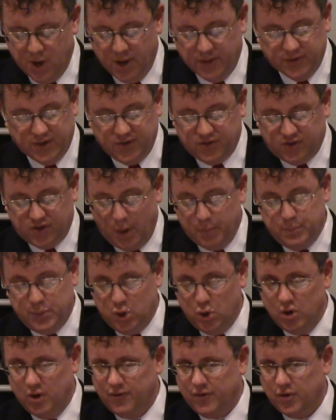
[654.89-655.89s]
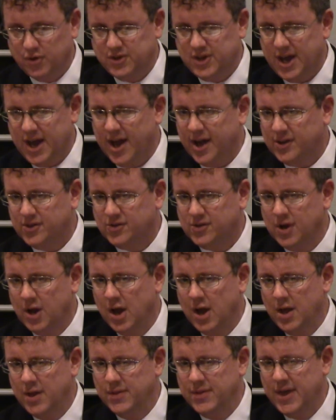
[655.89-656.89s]
This is a beautiful text
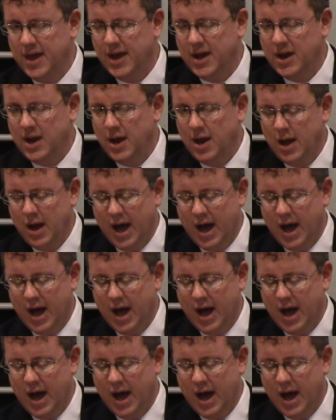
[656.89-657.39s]
that